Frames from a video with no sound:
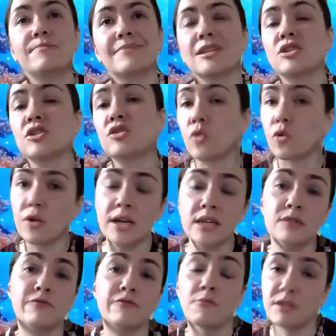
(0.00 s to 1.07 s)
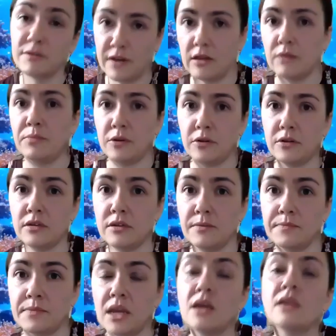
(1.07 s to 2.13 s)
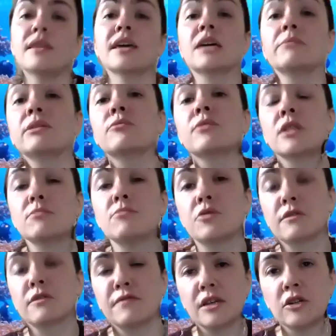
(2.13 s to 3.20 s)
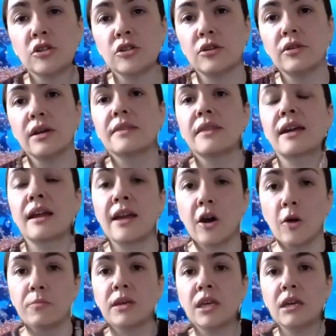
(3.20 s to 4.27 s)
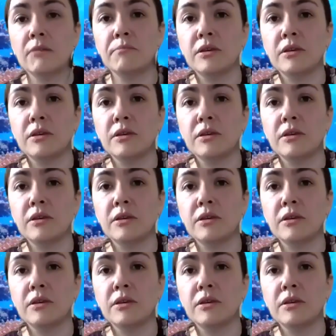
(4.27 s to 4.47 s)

stories from developers. They can be really motivational and they can help keep